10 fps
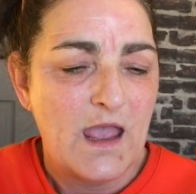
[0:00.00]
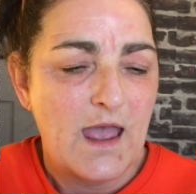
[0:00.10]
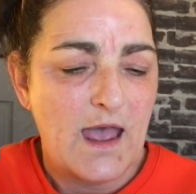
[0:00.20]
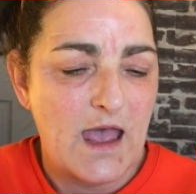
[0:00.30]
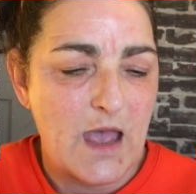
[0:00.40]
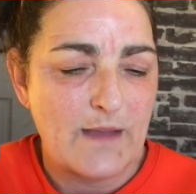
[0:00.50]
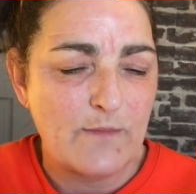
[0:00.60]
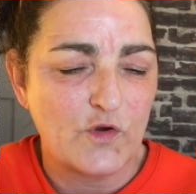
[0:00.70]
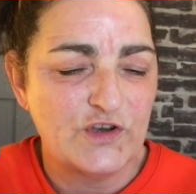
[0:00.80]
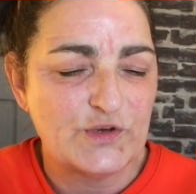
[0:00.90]
I'm
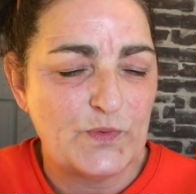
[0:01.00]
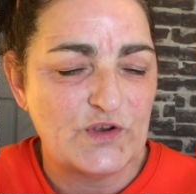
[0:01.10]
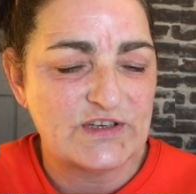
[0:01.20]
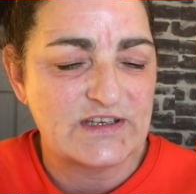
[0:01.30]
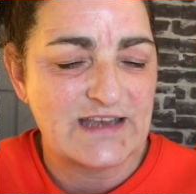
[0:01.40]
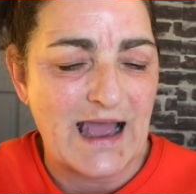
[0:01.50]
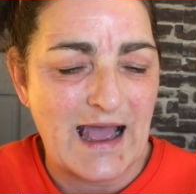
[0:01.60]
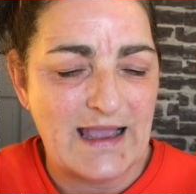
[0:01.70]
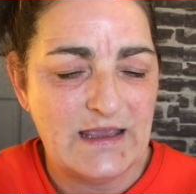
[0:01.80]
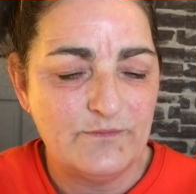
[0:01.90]
going to put it to
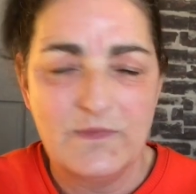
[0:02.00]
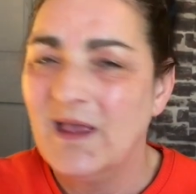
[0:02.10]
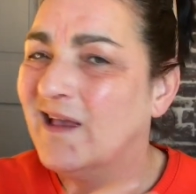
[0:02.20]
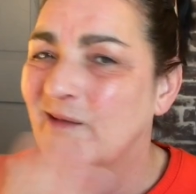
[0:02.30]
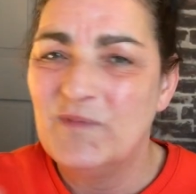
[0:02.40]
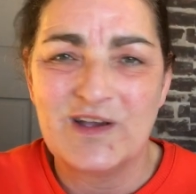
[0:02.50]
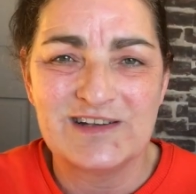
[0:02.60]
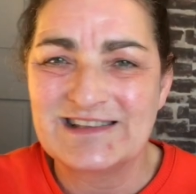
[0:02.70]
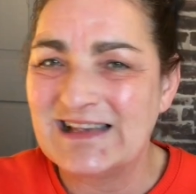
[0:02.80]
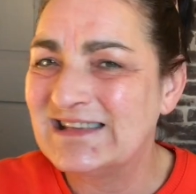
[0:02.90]
high, because
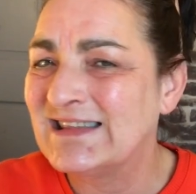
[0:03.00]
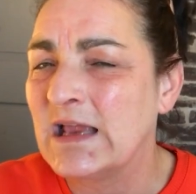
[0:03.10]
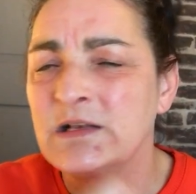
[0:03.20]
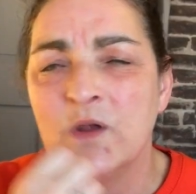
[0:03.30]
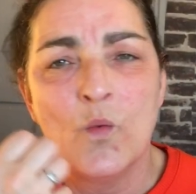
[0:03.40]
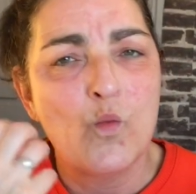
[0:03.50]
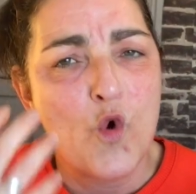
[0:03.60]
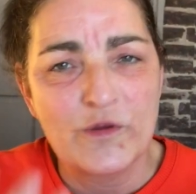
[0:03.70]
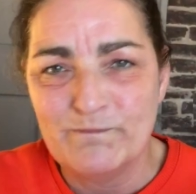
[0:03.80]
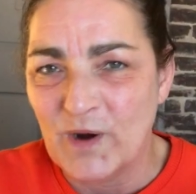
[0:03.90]
this thing
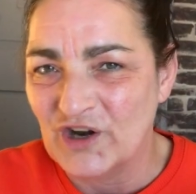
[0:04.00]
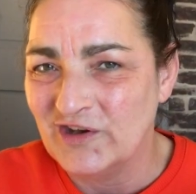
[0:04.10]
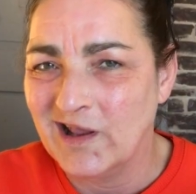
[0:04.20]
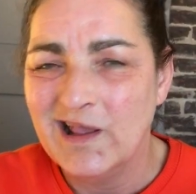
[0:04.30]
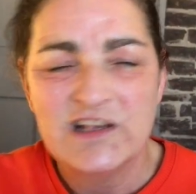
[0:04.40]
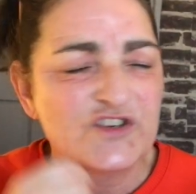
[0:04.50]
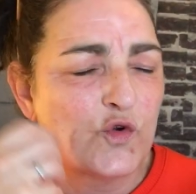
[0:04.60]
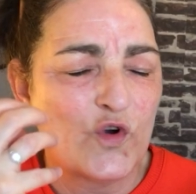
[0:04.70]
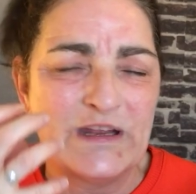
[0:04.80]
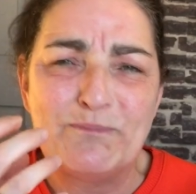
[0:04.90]
won't burn you. It's not
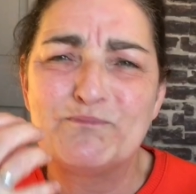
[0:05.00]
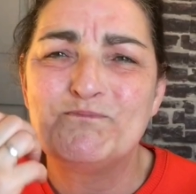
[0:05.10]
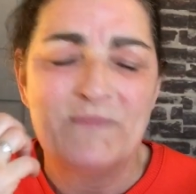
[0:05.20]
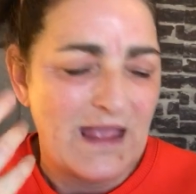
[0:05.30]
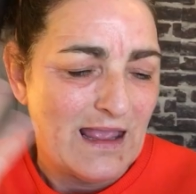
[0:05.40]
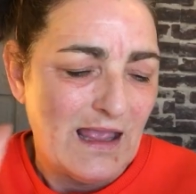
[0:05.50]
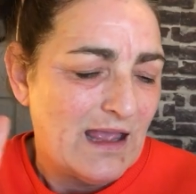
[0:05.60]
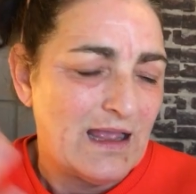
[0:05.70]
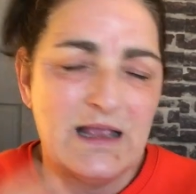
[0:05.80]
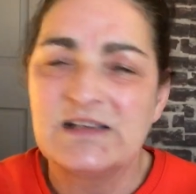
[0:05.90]
going
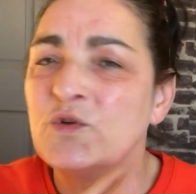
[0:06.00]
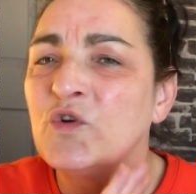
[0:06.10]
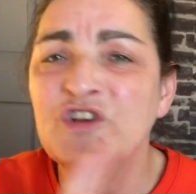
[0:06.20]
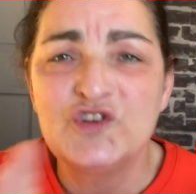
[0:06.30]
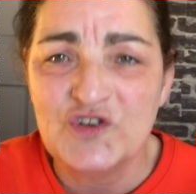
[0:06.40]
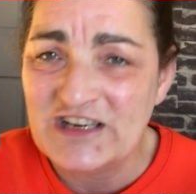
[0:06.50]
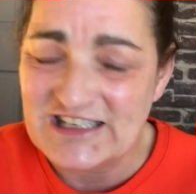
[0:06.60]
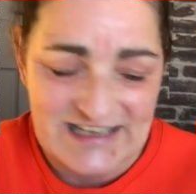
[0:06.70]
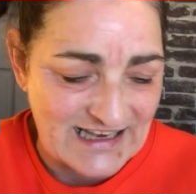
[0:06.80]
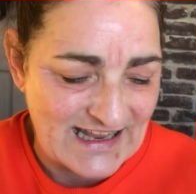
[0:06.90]
to do your
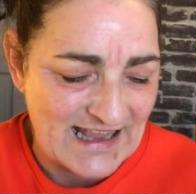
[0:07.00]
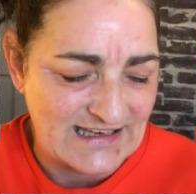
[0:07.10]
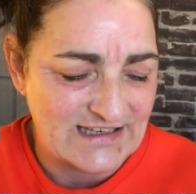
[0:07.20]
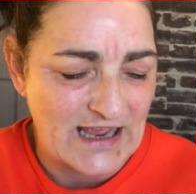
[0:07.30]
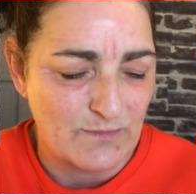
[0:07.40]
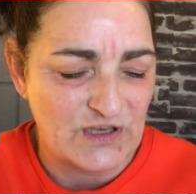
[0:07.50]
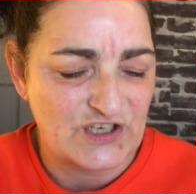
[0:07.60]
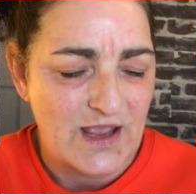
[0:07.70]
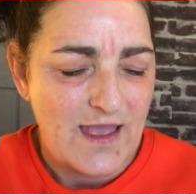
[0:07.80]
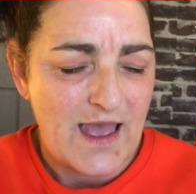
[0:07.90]
skin any damage.
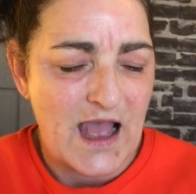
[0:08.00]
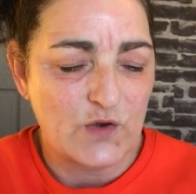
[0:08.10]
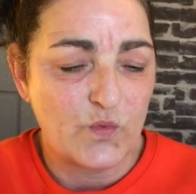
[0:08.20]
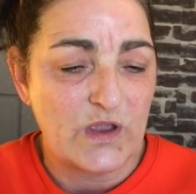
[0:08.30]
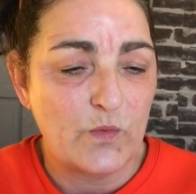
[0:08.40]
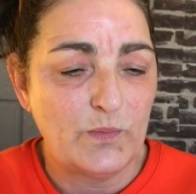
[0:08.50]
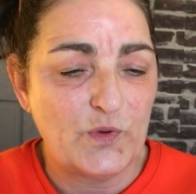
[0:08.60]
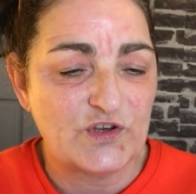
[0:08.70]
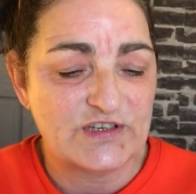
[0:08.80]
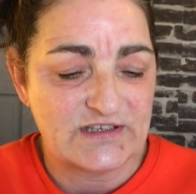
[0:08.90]
And we will
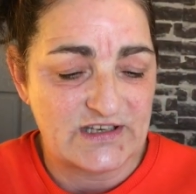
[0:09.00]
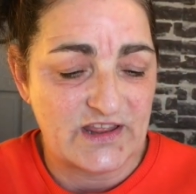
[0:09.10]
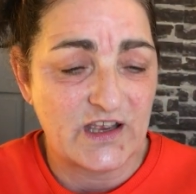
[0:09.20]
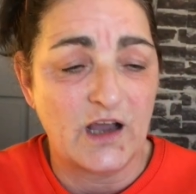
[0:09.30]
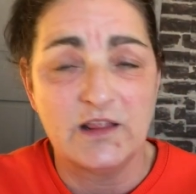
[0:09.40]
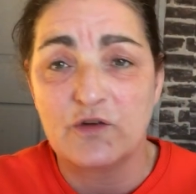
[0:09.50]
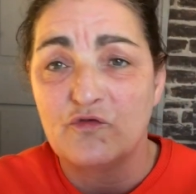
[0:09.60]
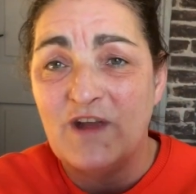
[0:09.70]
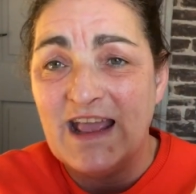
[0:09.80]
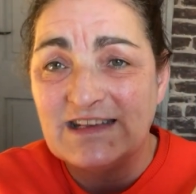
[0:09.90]
put it to the colour
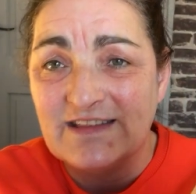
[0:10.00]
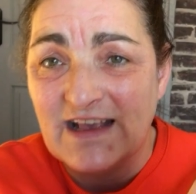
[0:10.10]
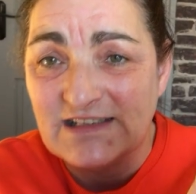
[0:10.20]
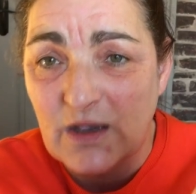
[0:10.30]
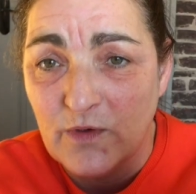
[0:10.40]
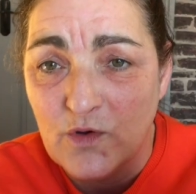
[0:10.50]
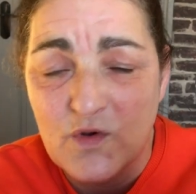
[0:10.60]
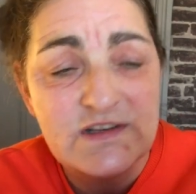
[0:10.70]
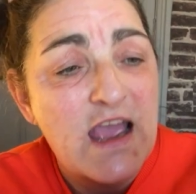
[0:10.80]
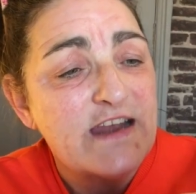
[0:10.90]
red, and that's how it goes.